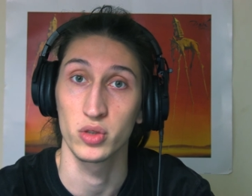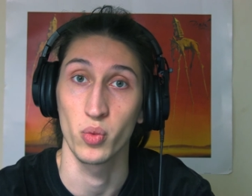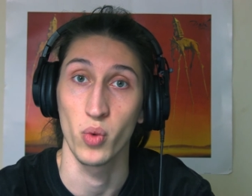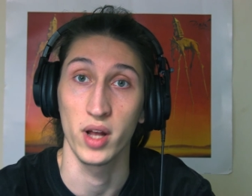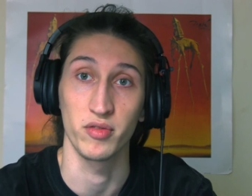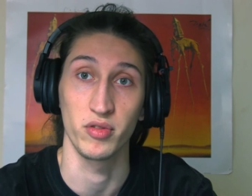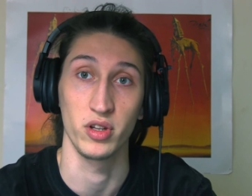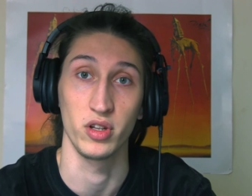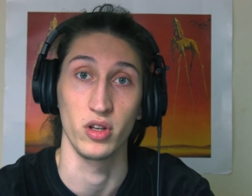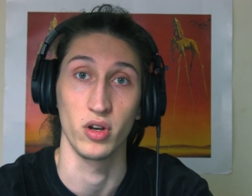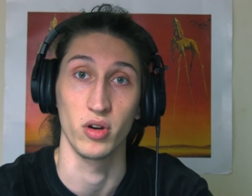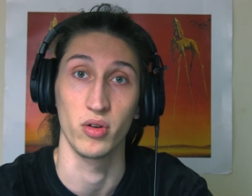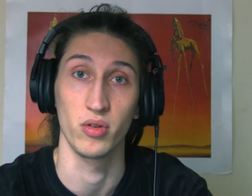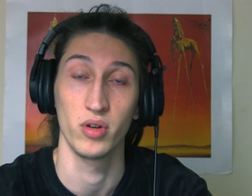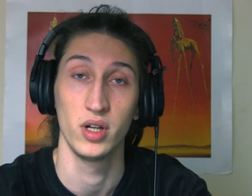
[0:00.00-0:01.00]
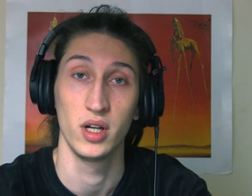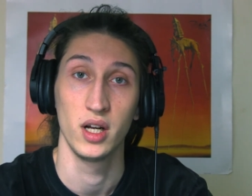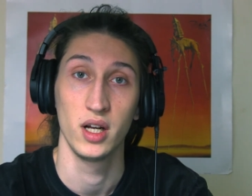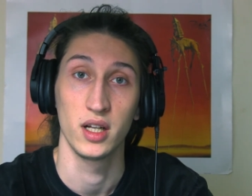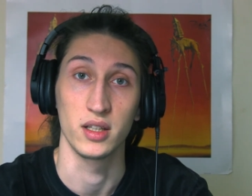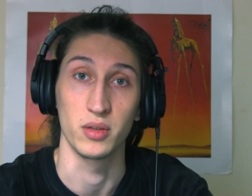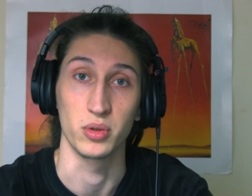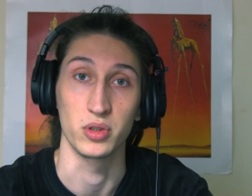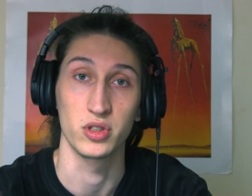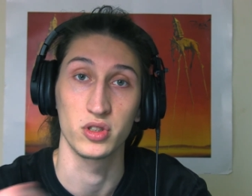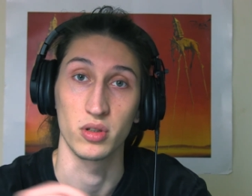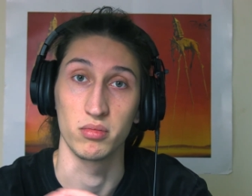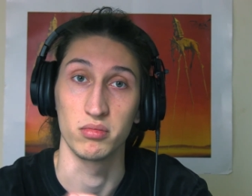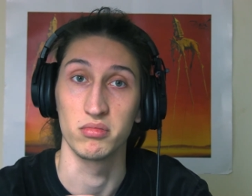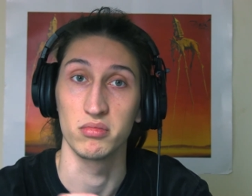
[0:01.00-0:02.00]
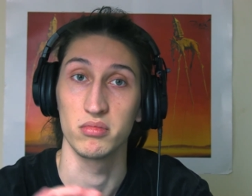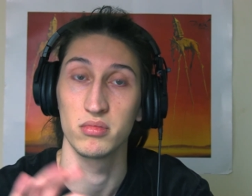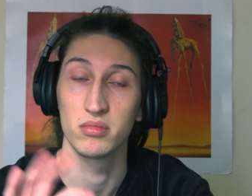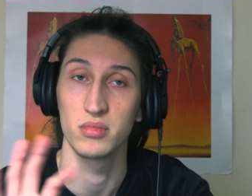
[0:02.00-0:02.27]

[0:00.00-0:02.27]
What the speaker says: one video, there was some